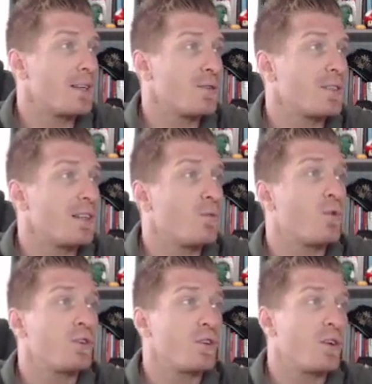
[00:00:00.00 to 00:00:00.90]
As you can see,
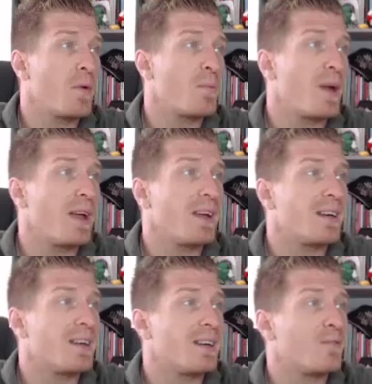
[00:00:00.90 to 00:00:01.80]
what you're going to be
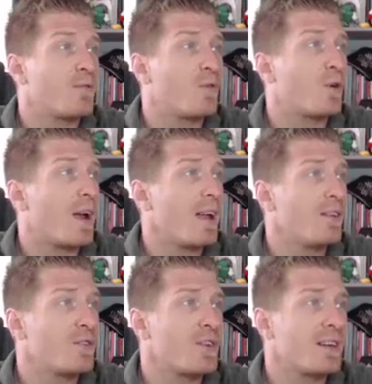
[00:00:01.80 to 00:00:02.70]
paying for
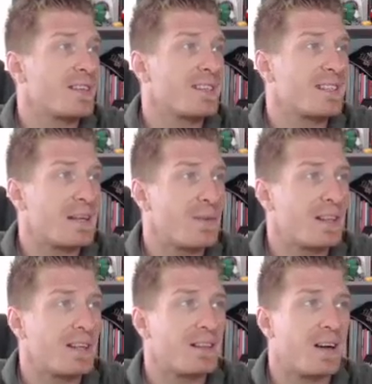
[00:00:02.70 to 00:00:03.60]
Energize is
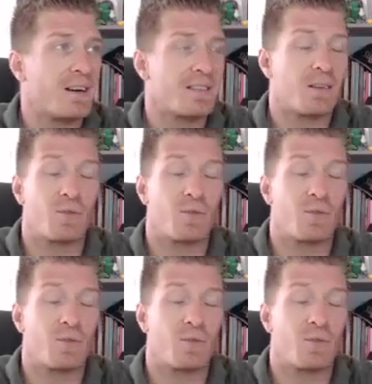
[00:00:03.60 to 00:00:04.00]
$17.